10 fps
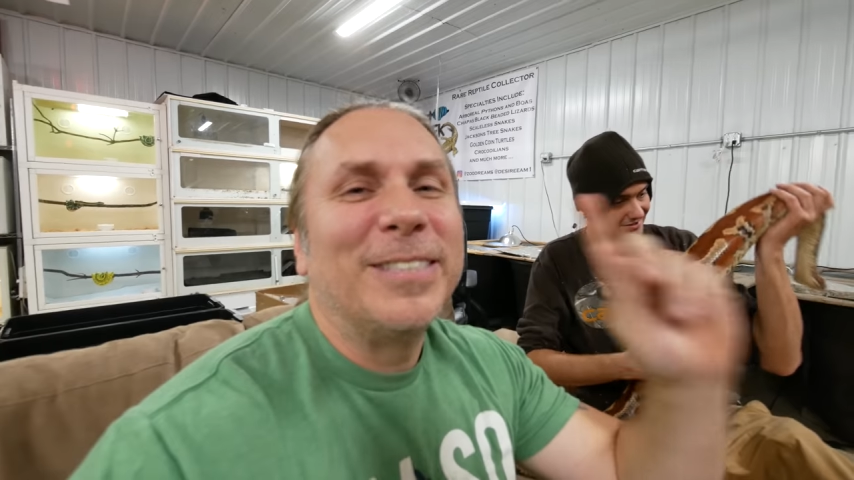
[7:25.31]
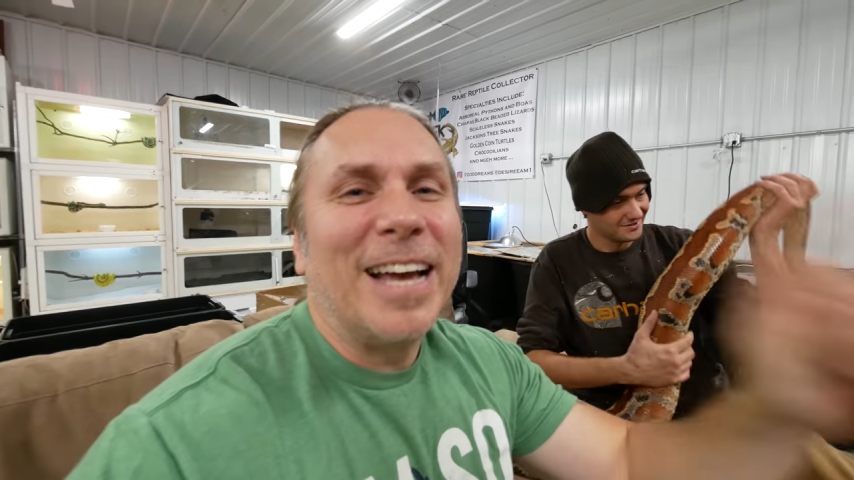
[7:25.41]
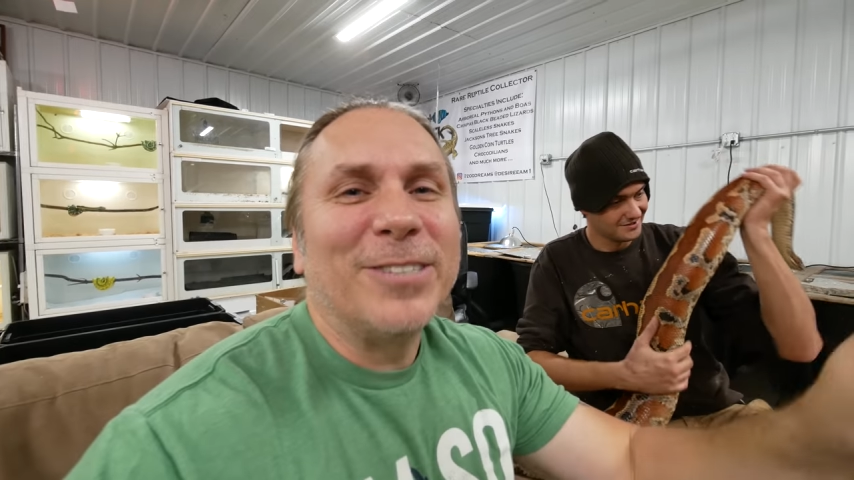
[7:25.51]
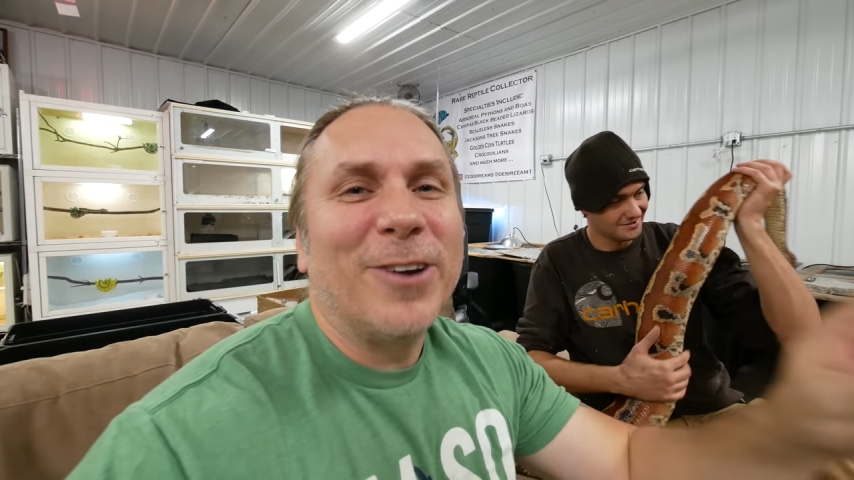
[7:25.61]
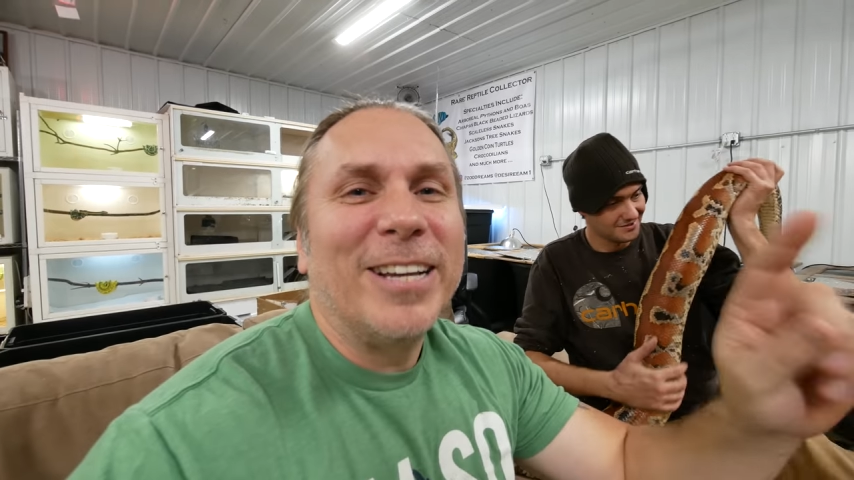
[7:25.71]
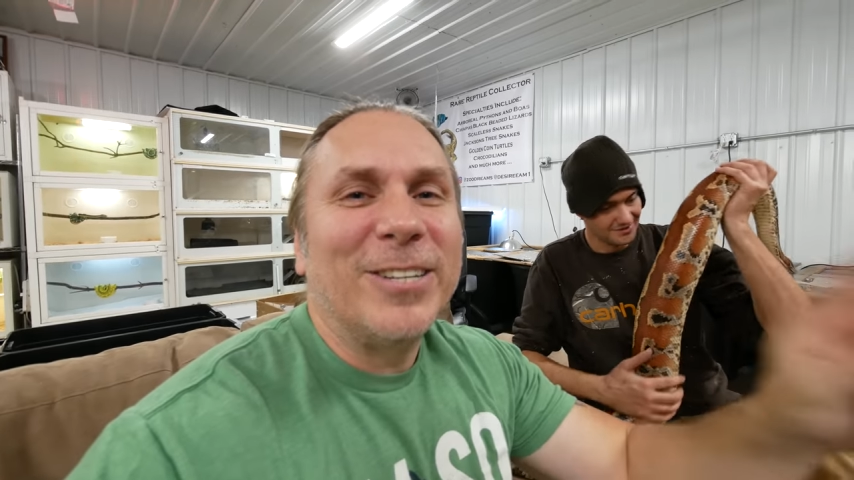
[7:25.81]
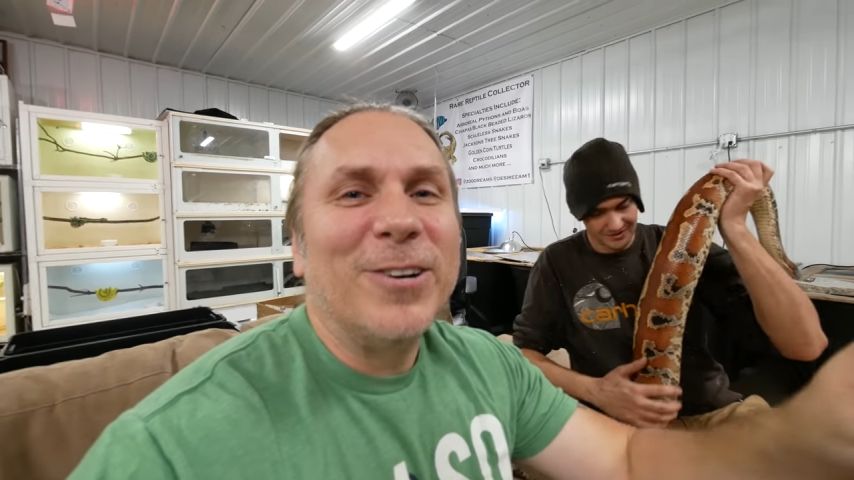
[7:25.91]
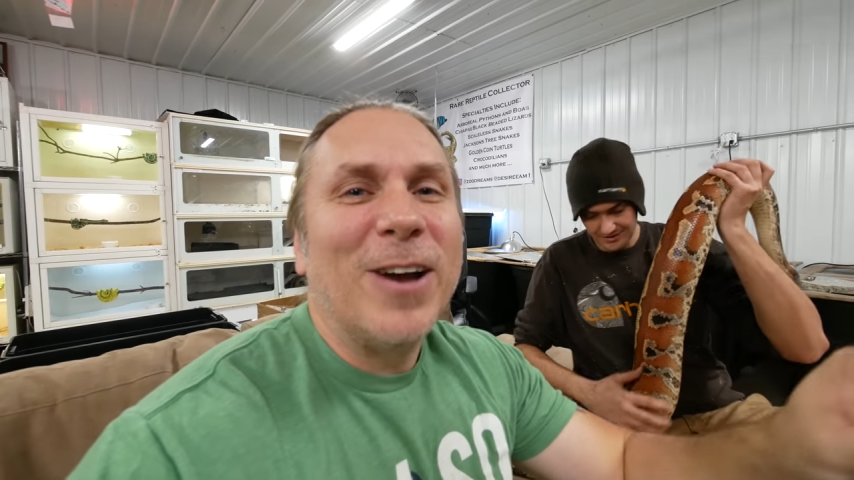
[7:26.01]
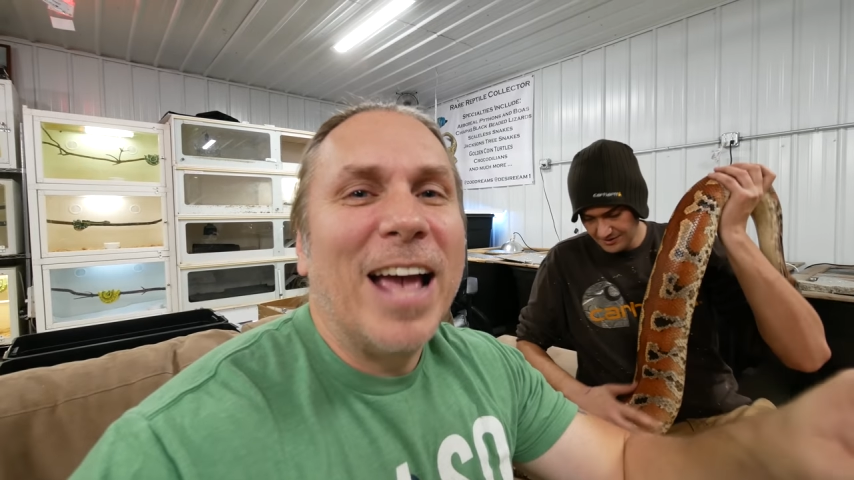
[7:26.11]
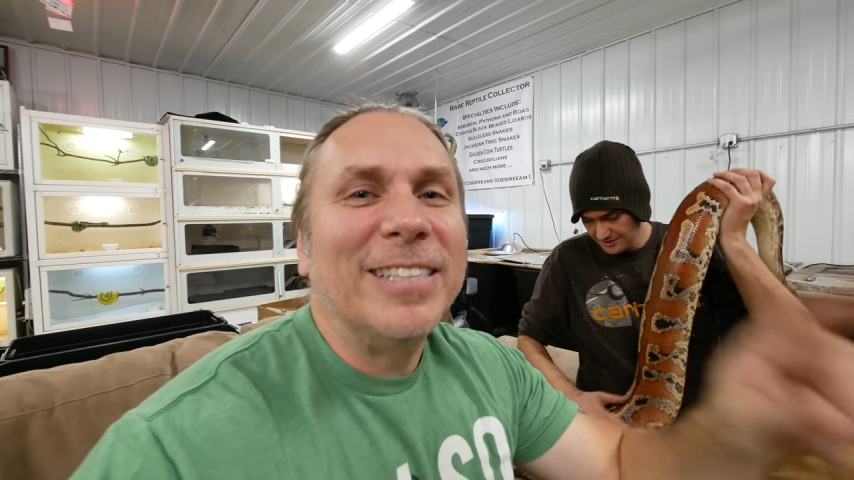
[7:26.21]
Desiree
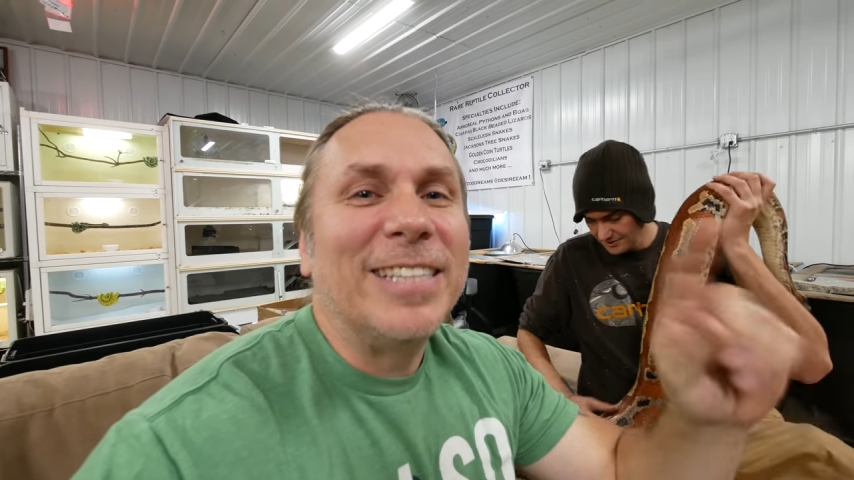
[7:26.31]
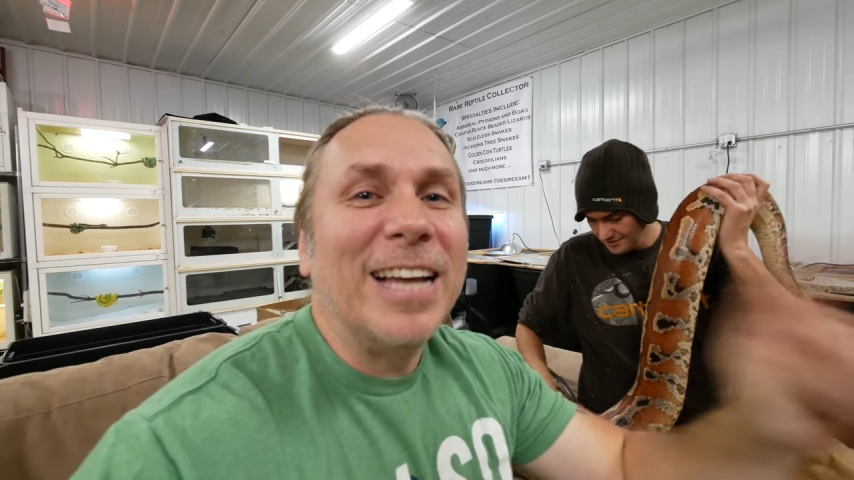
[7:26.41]
too at